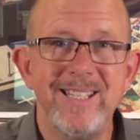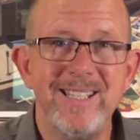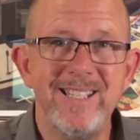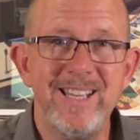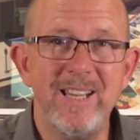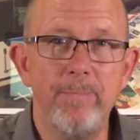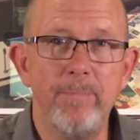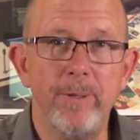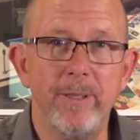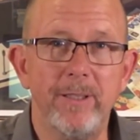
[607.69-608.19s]

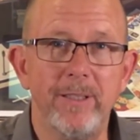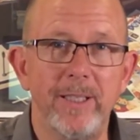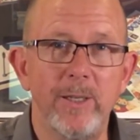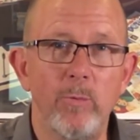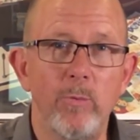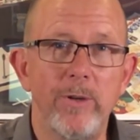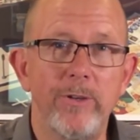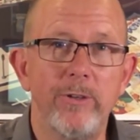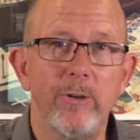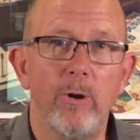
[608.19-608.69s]
Typically
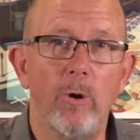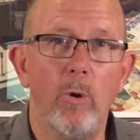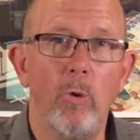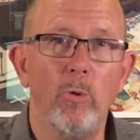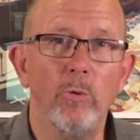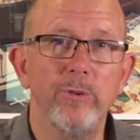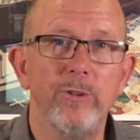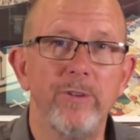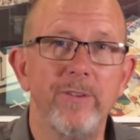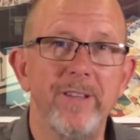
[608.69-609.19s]
when you're
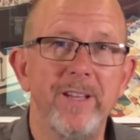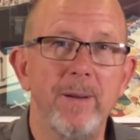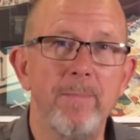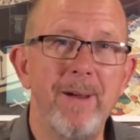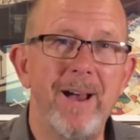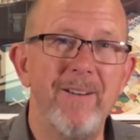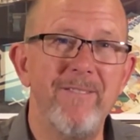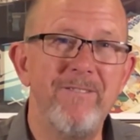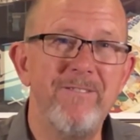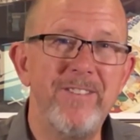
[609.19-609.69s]
older than
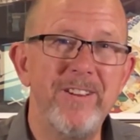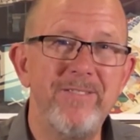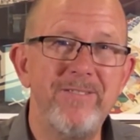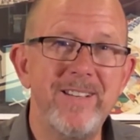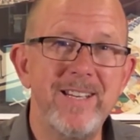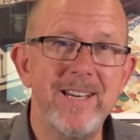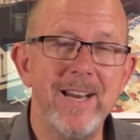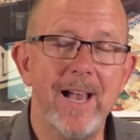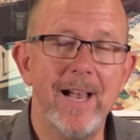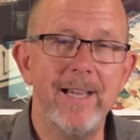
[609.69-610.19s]
about
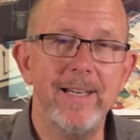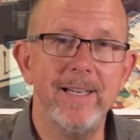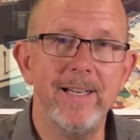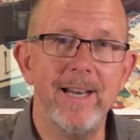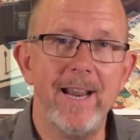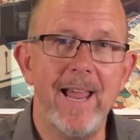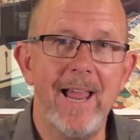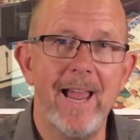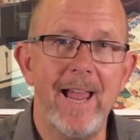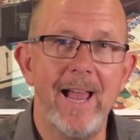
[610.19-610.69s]
59
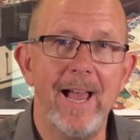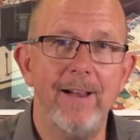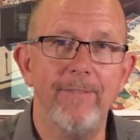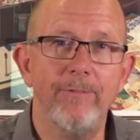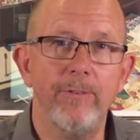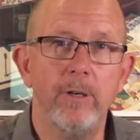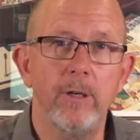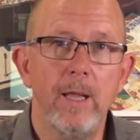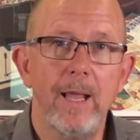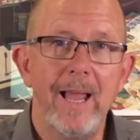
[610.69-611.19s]
and a
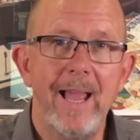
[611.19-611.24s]
half,